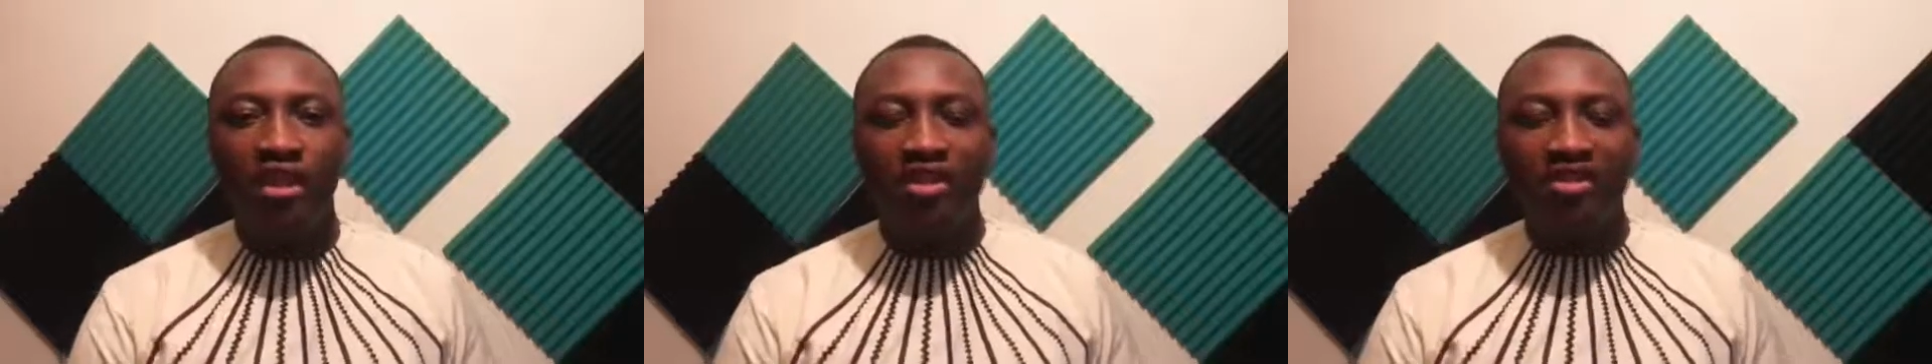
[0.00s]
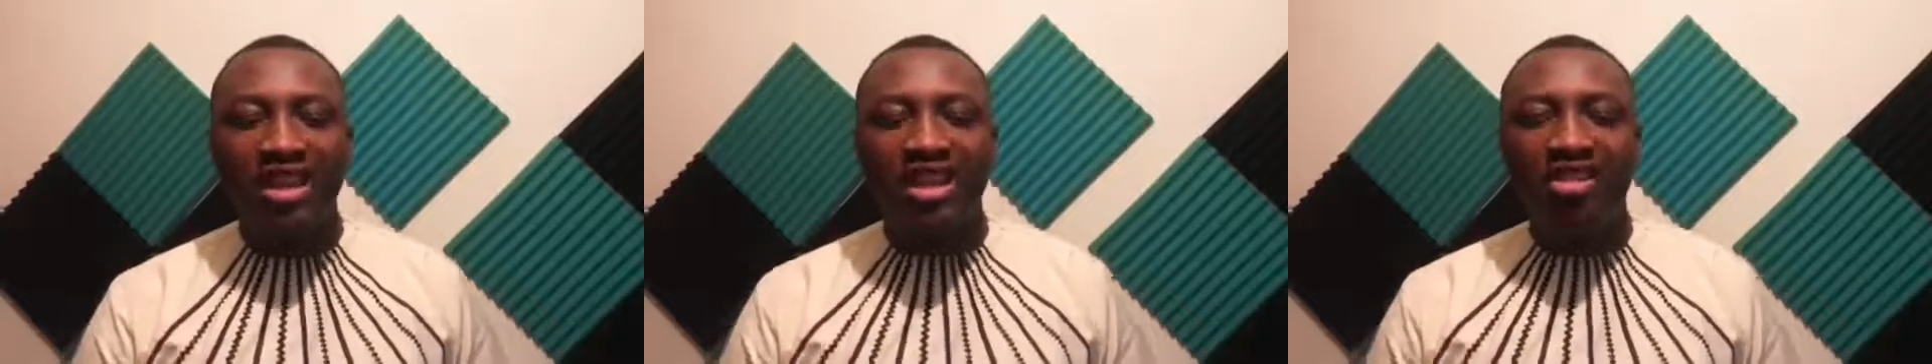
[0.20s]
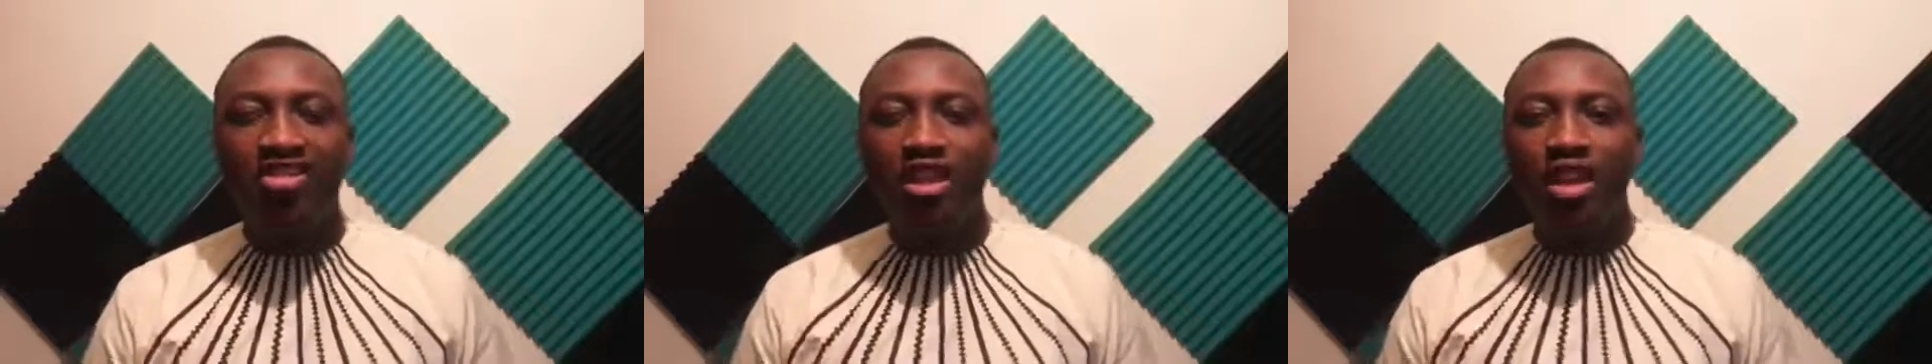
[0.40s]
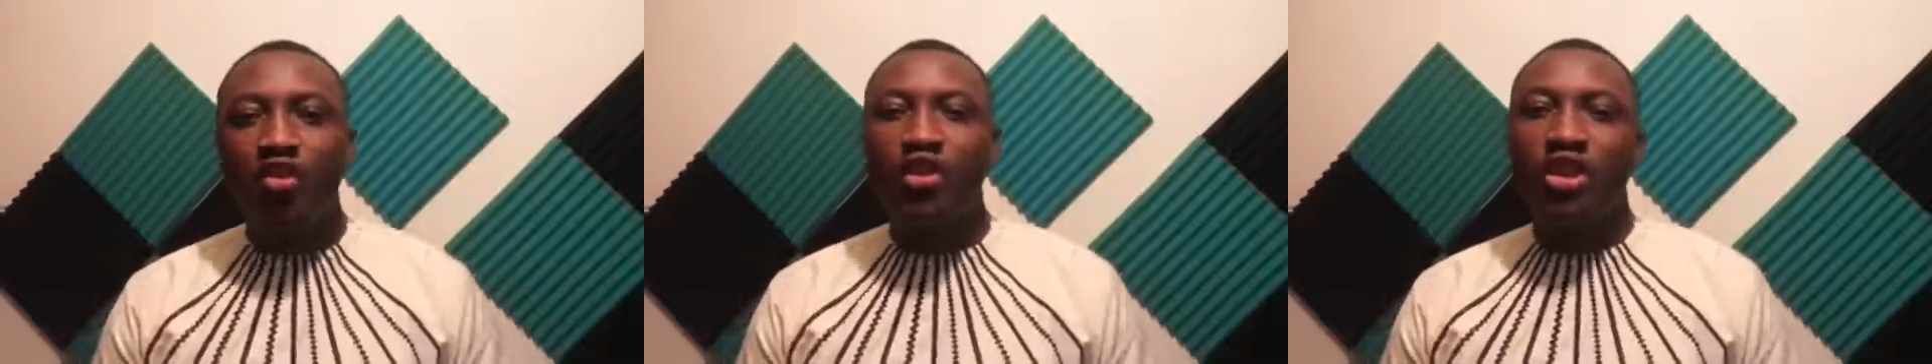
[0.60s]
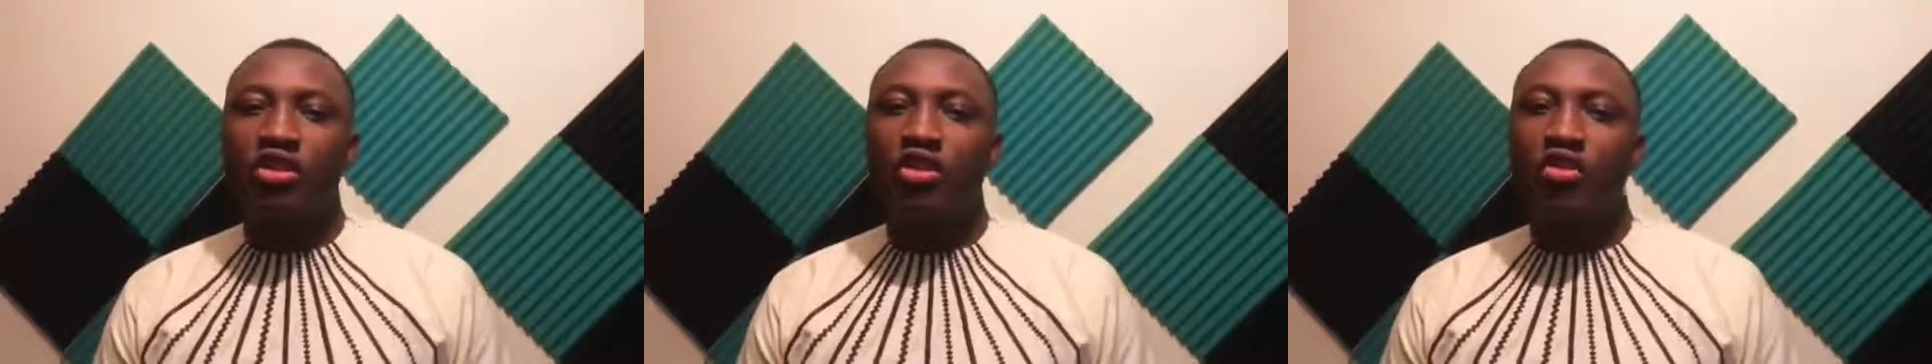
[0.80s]
they deal
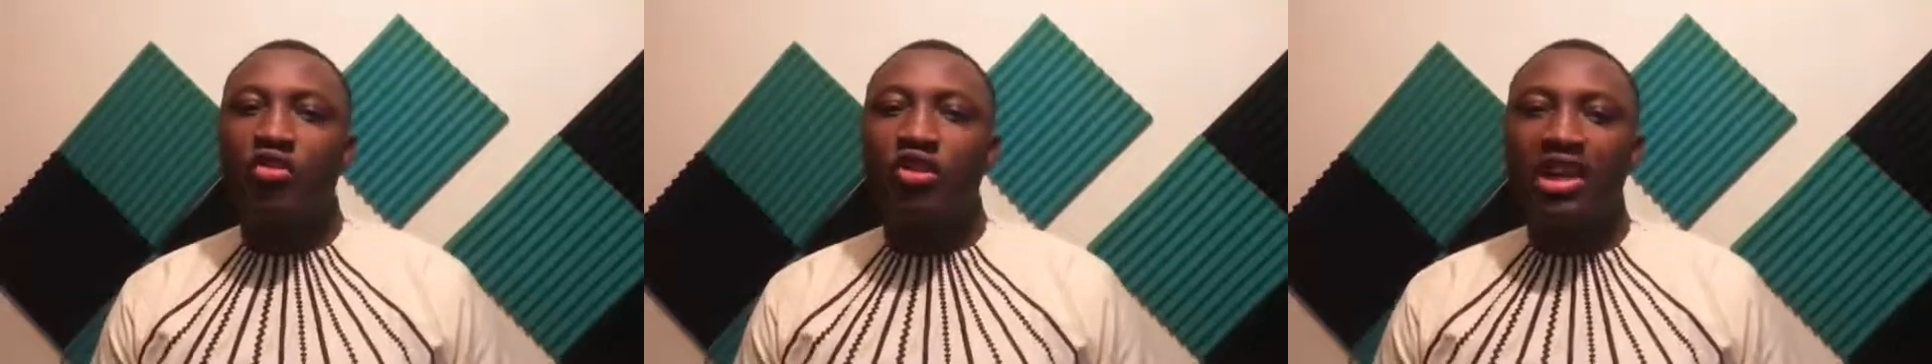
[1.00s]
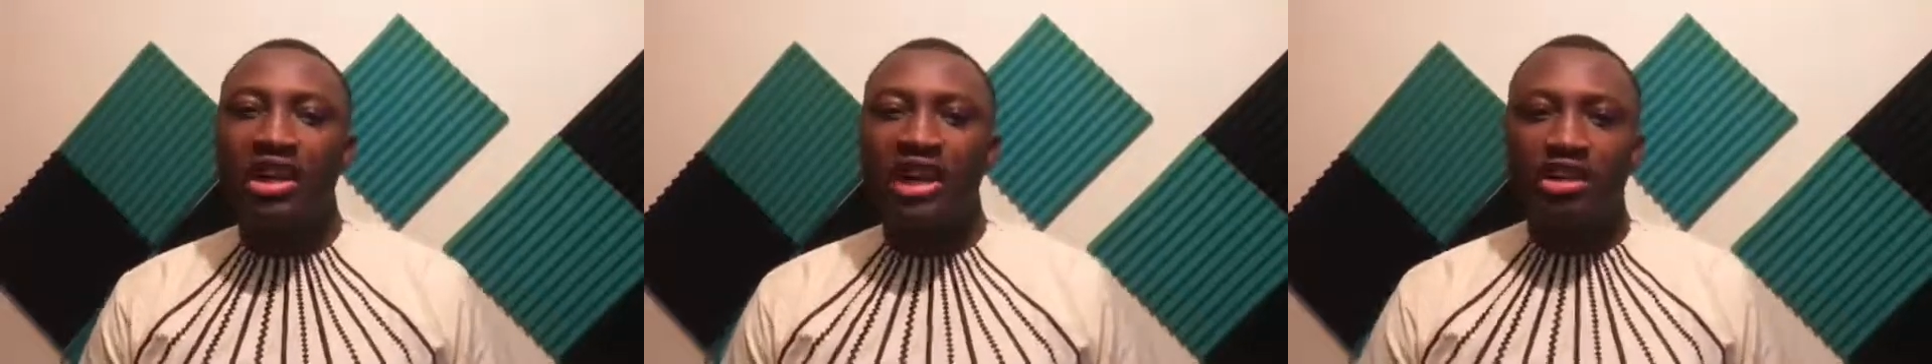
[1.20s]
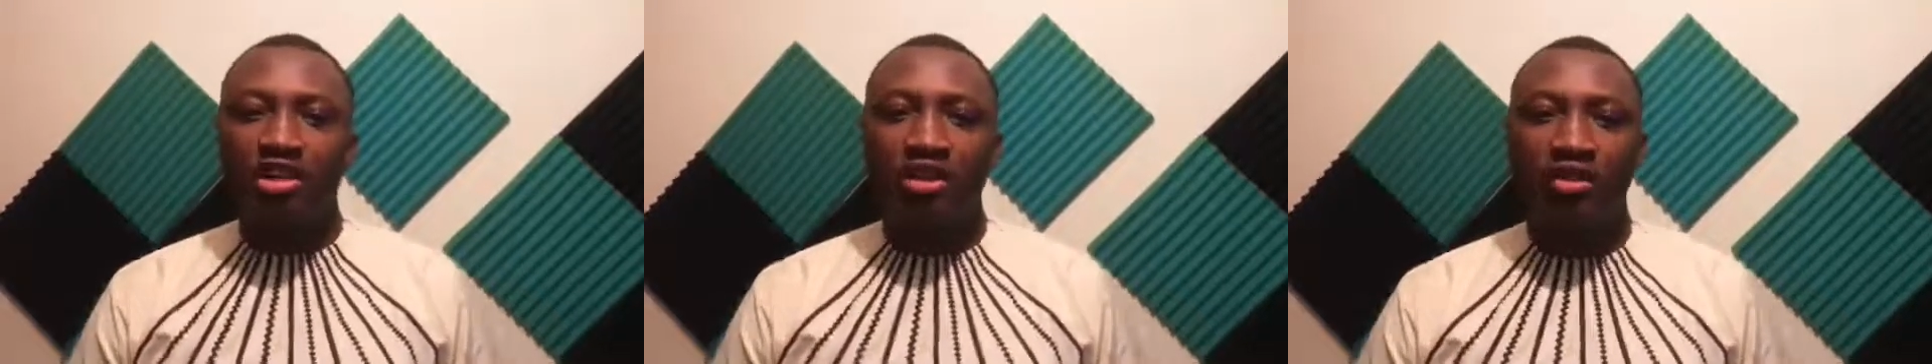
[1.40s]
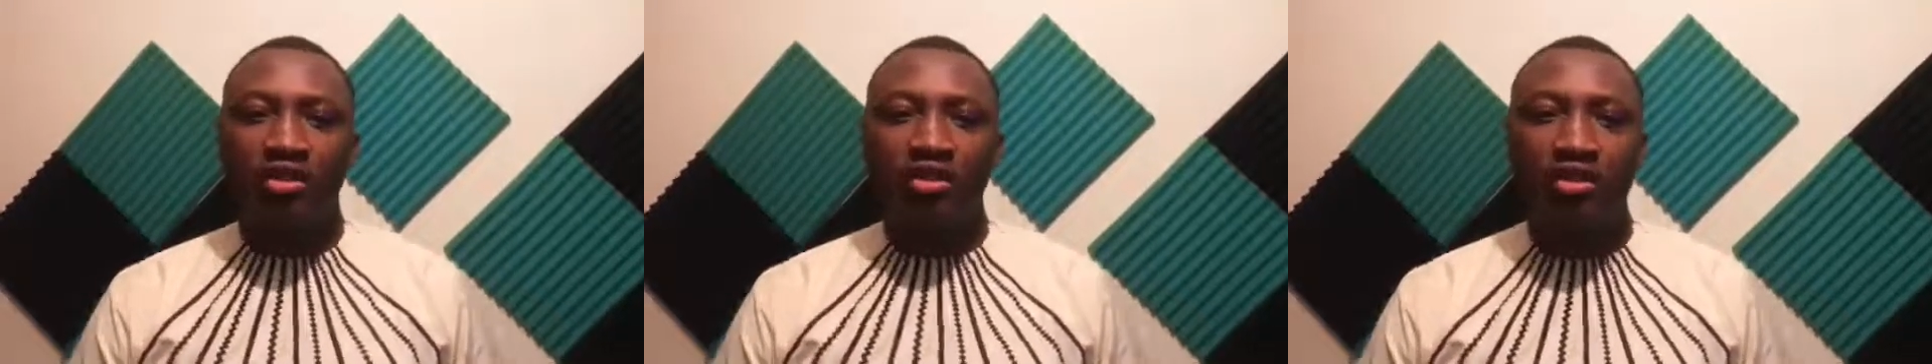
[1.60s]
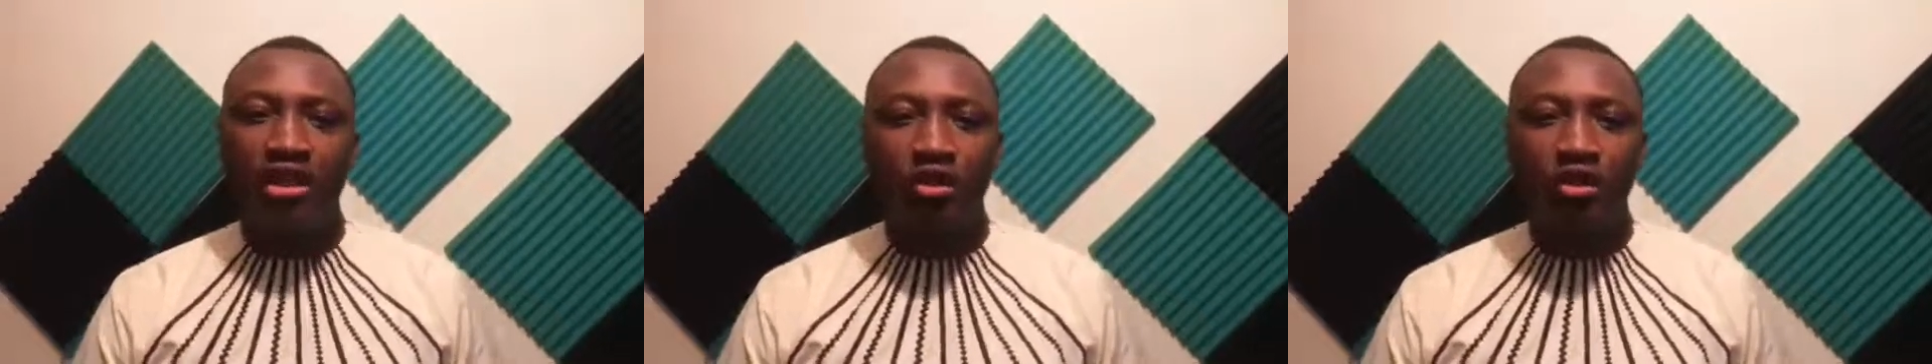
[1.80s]
with conflict heads on.